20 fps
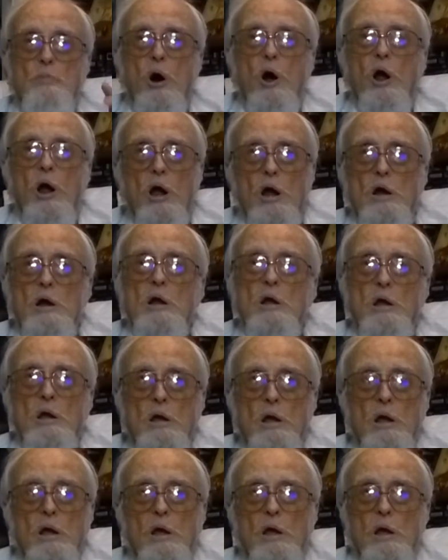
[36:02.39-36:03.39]
Mark
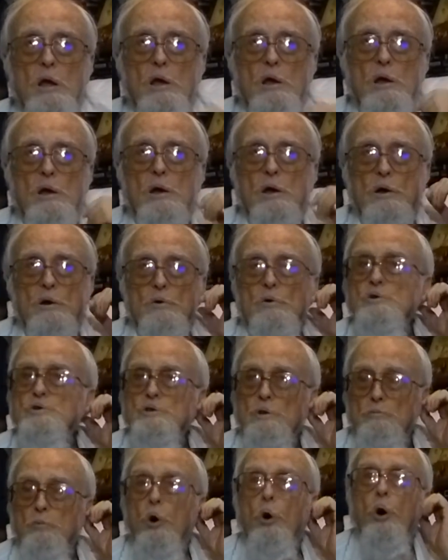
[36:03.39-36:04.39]

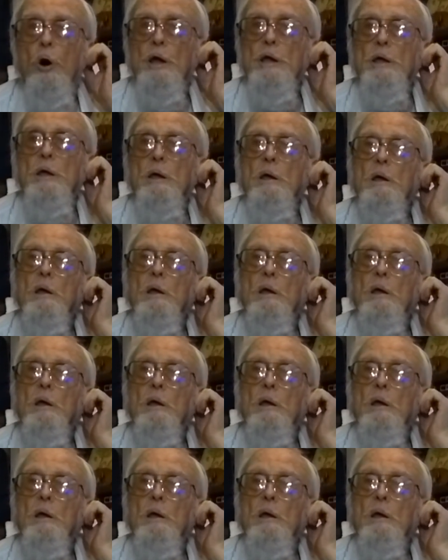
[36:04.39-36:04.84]
was a boy.